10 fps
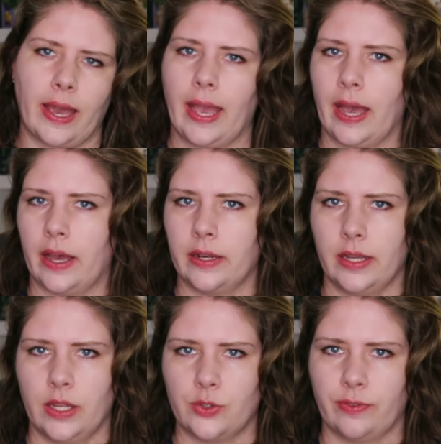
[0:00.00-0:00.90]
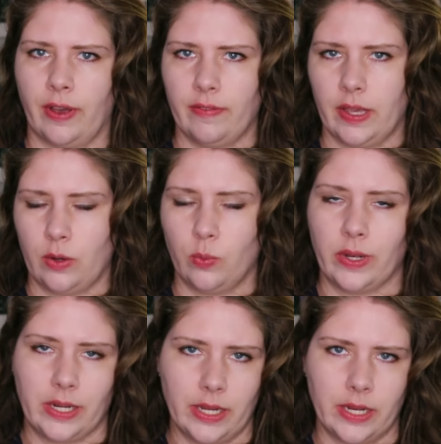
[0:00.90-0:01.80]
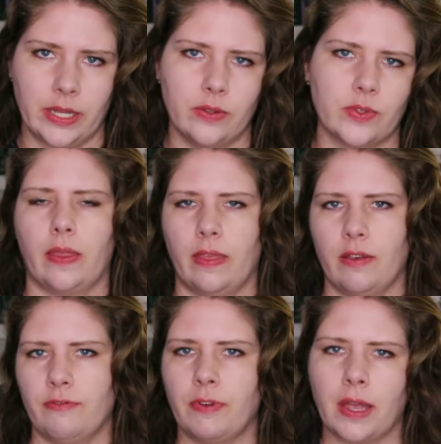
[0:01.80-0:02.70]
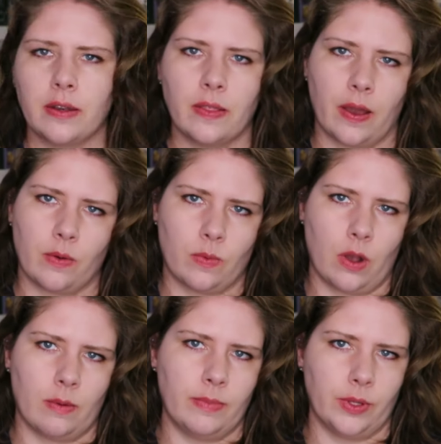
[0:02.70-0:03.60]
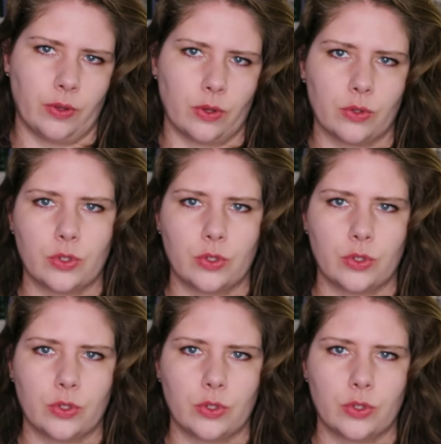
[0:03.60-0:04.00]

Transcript: that had H5N1 in it, and they fed that raw milk